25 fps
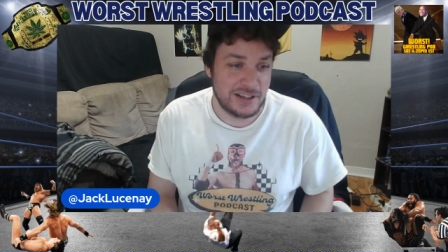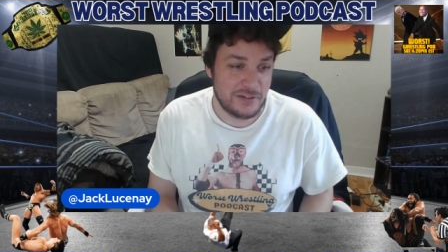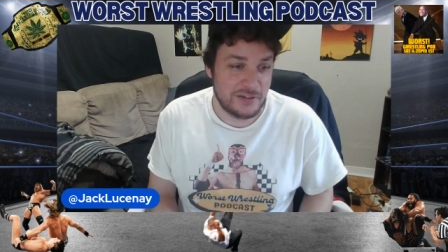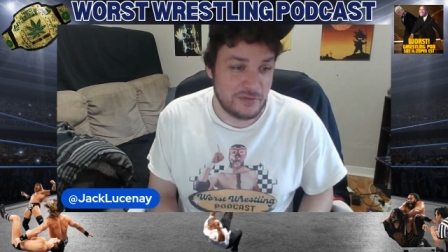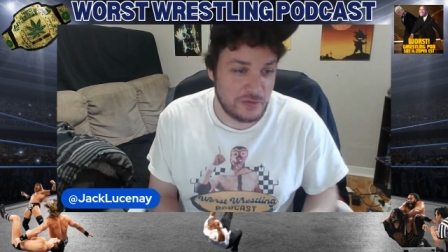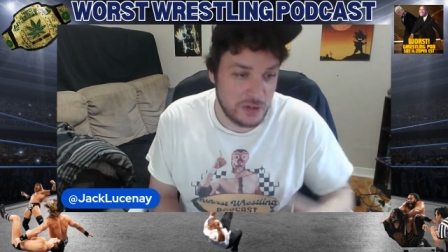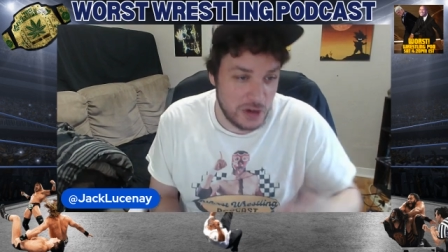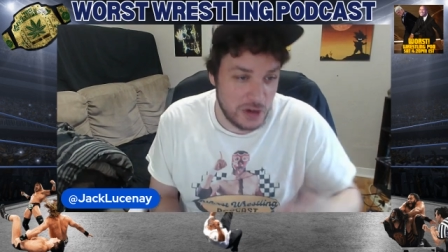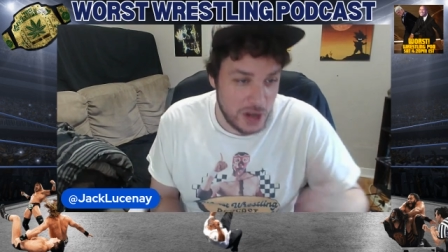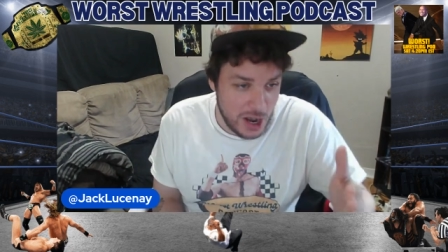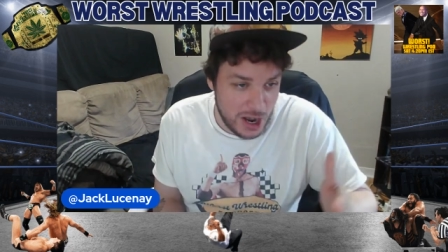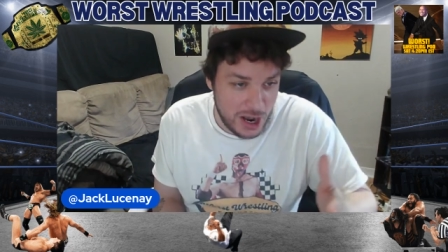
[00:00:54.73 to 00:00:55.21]
If
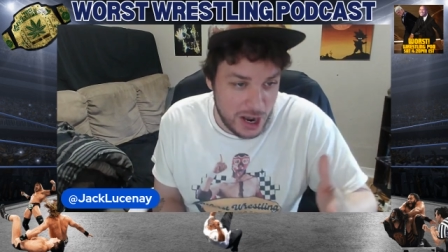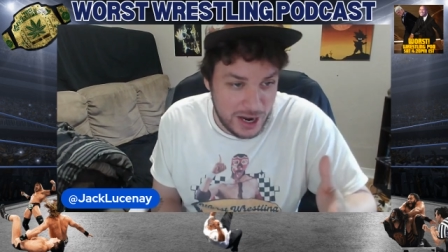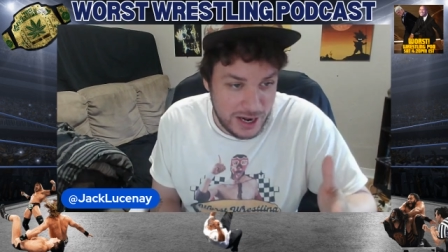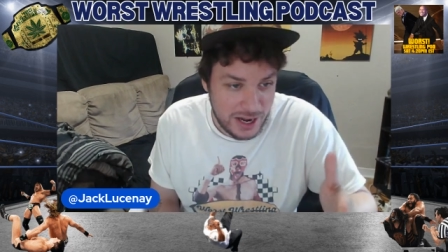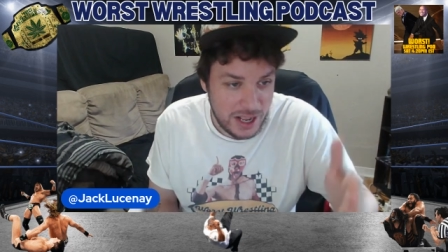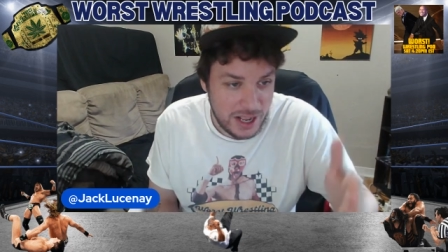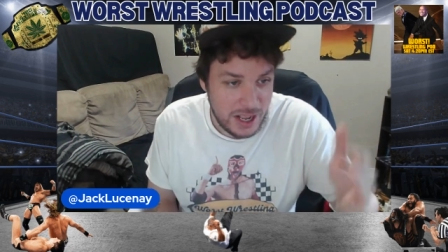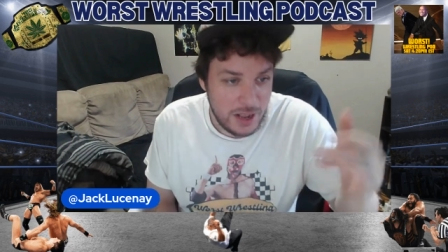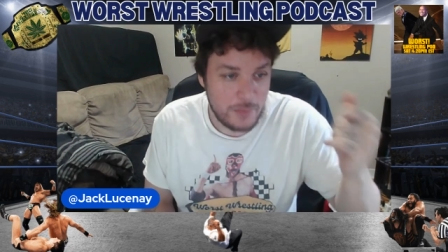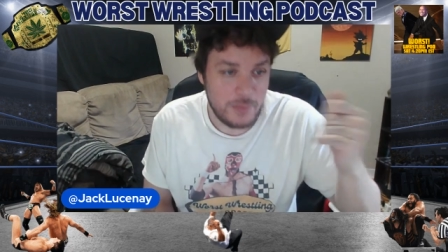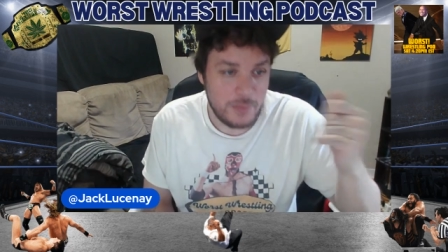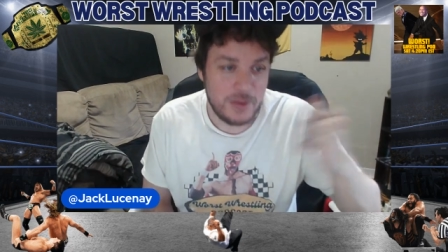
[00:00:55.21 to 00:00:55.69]
not,
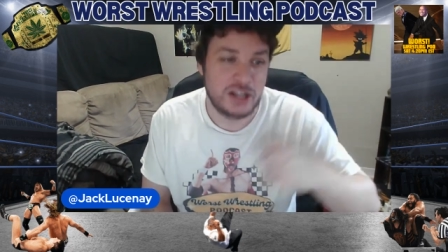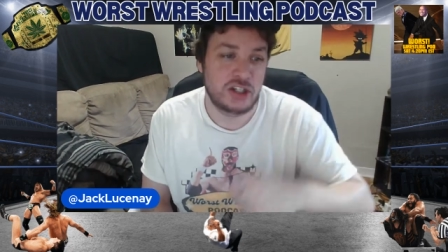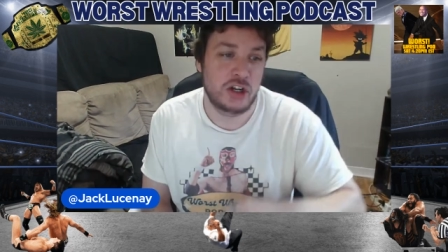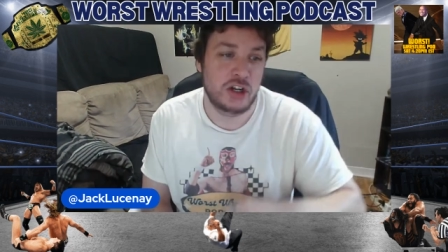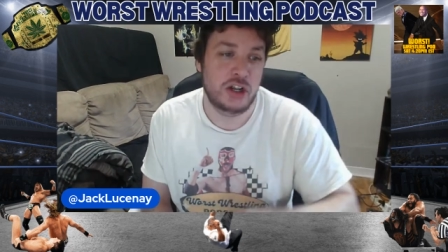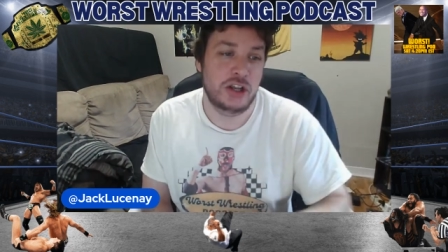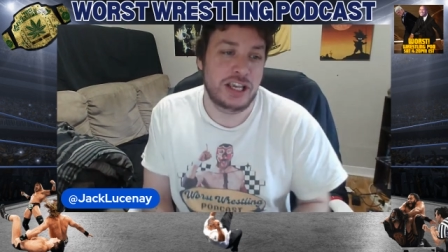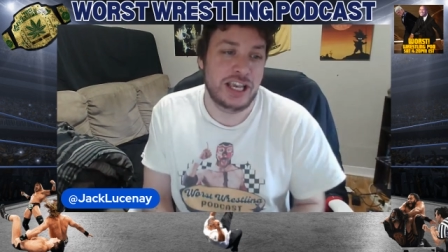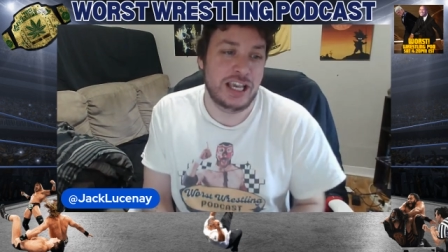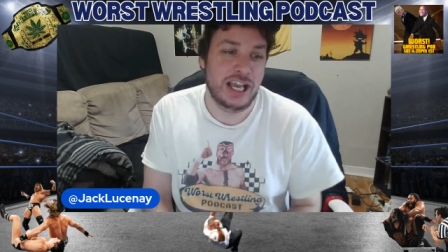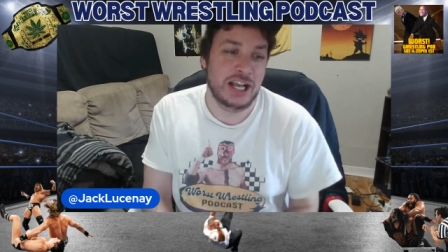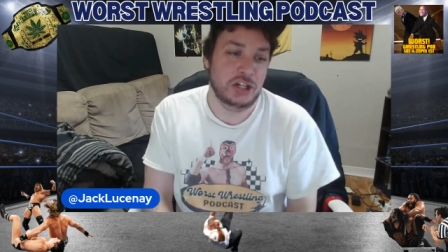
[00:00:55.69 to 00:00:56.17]
make
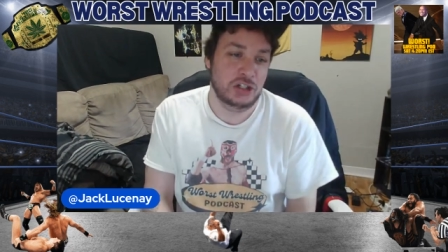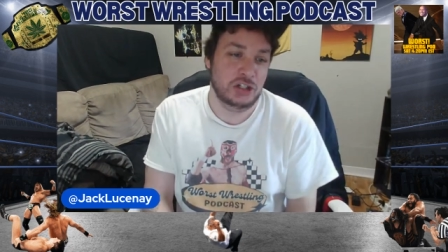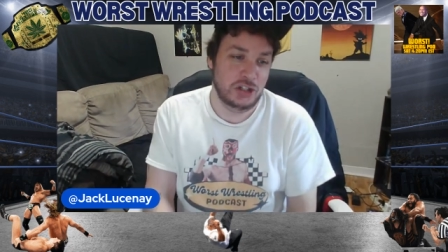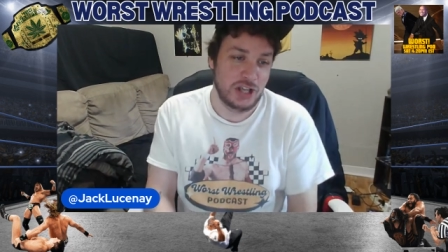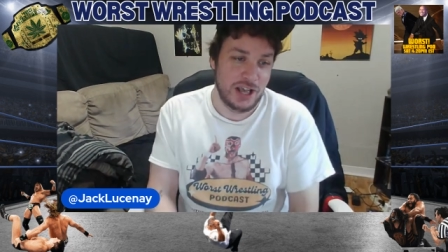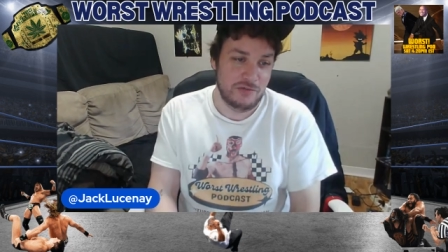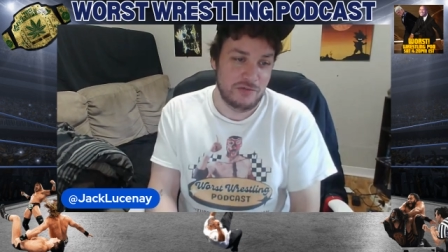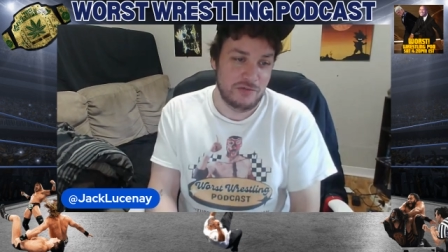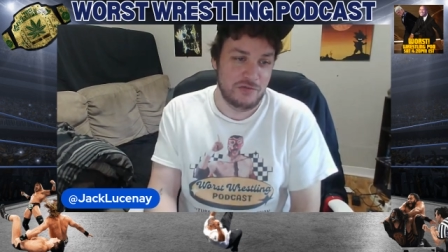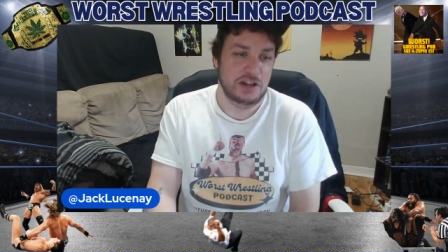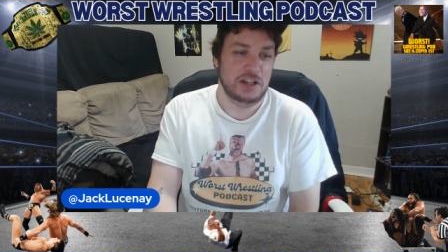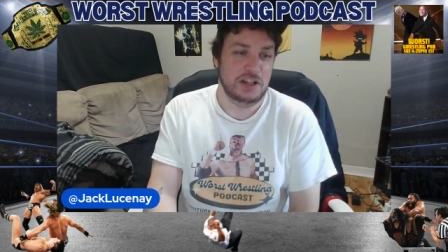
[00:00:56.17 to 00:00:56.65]
sure you catch
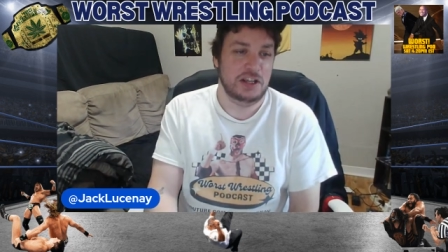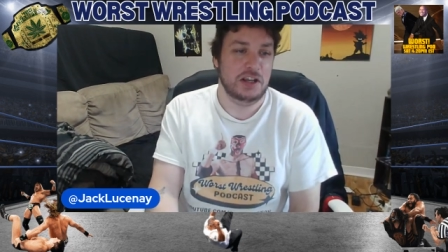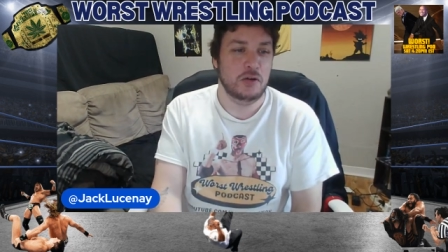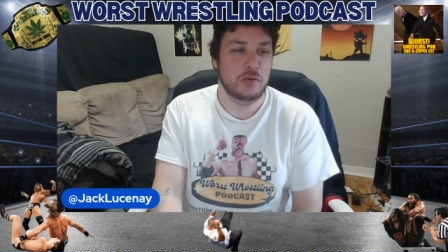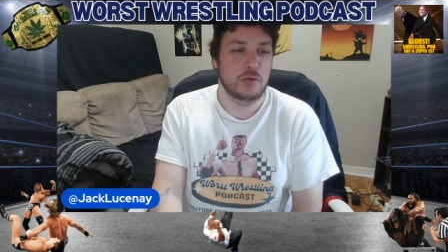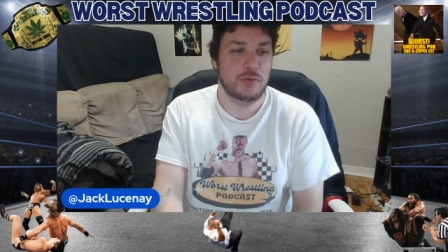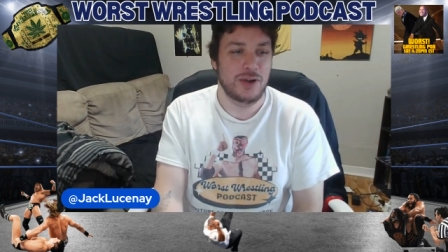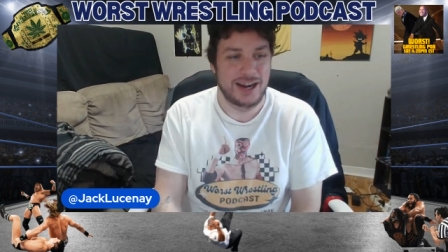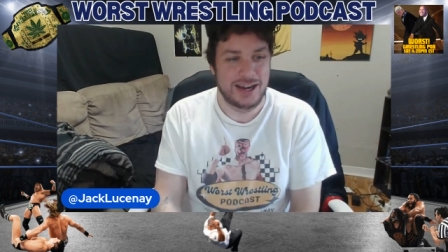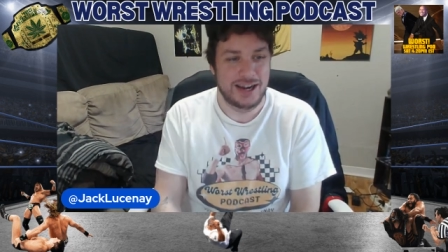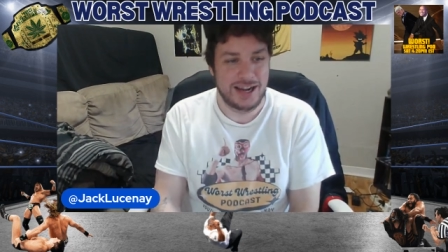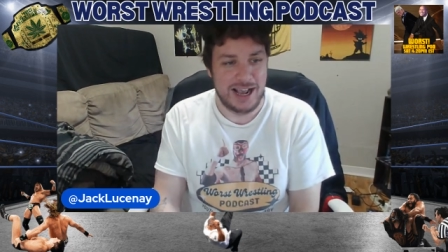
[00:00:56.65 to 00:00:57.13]
that video
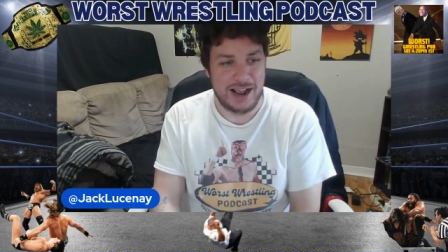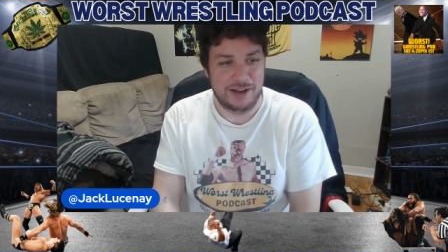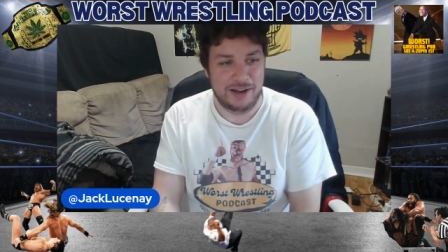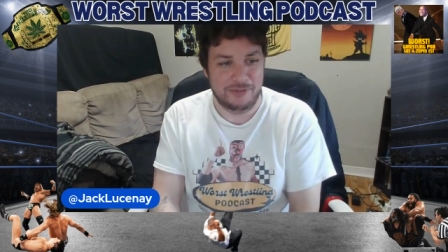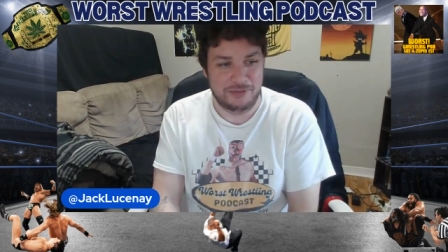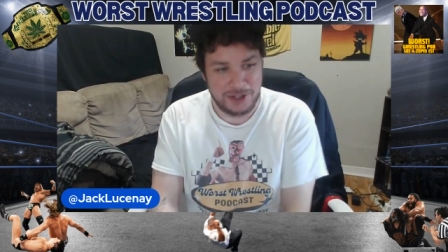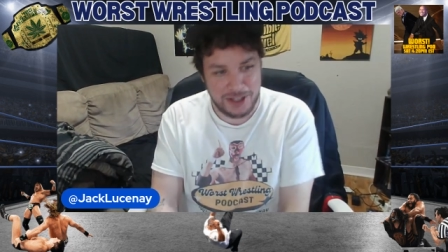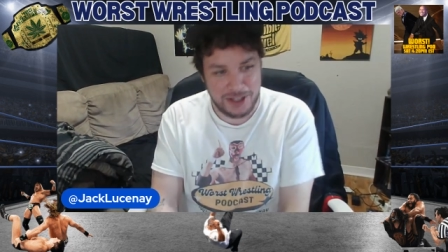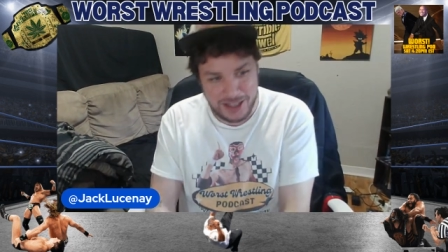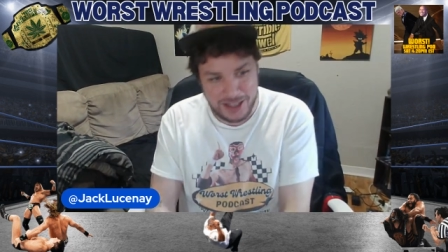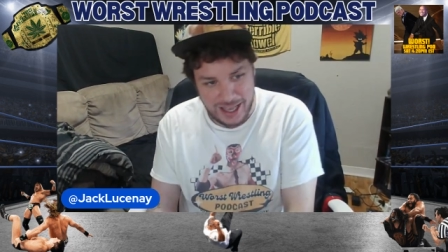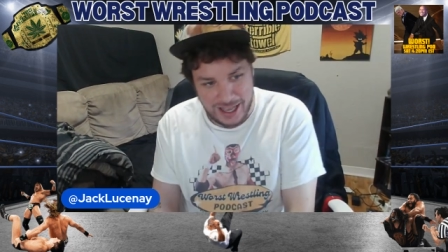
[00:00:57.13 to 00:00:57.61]
right after